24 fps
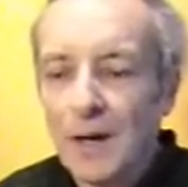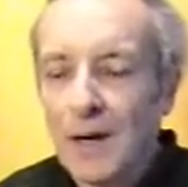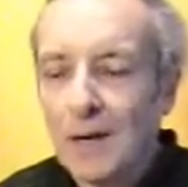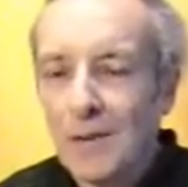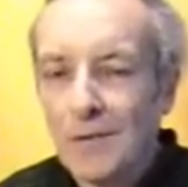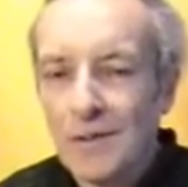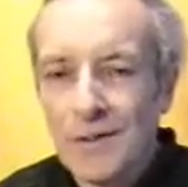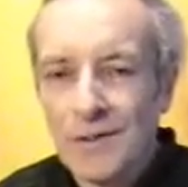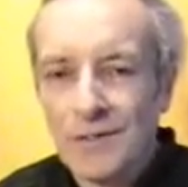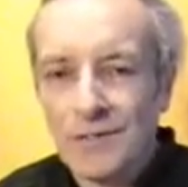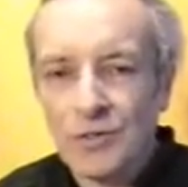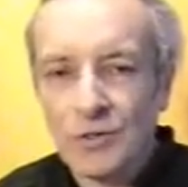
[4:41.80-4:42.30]

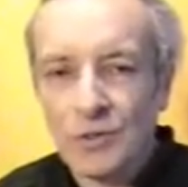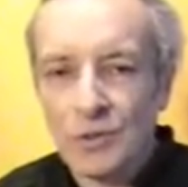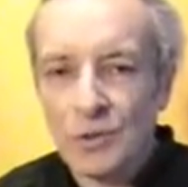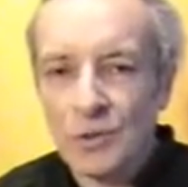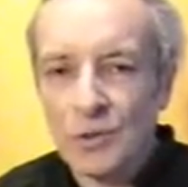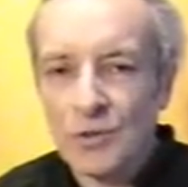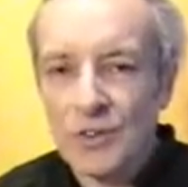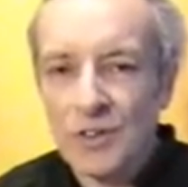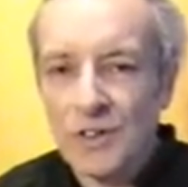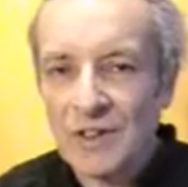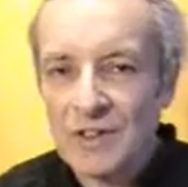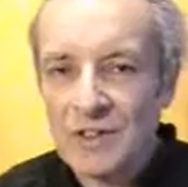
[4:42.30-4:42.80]
Are these
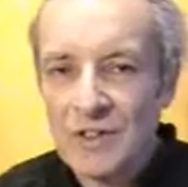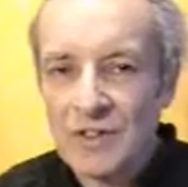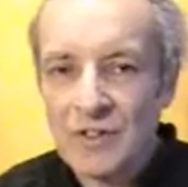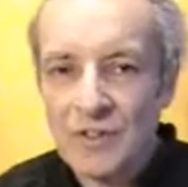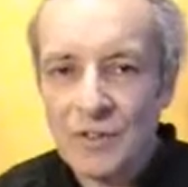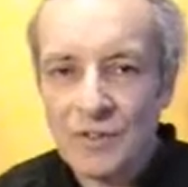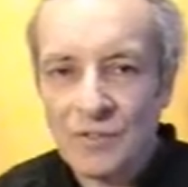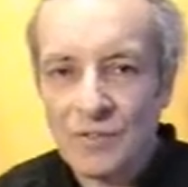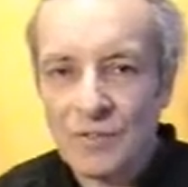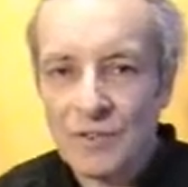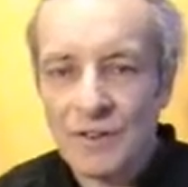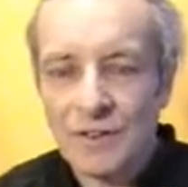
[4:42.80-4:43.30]
two things
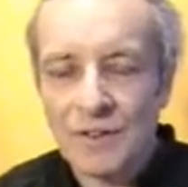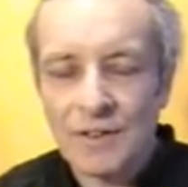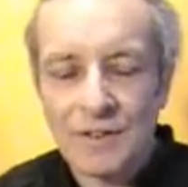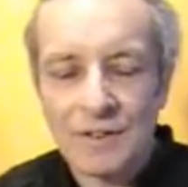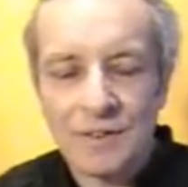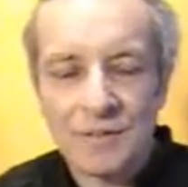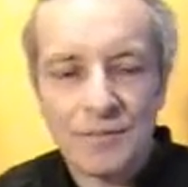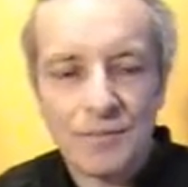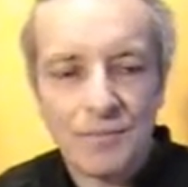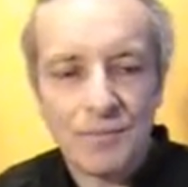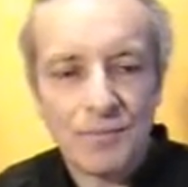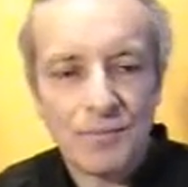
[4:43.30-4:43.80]

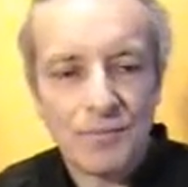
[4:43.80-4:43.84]
different?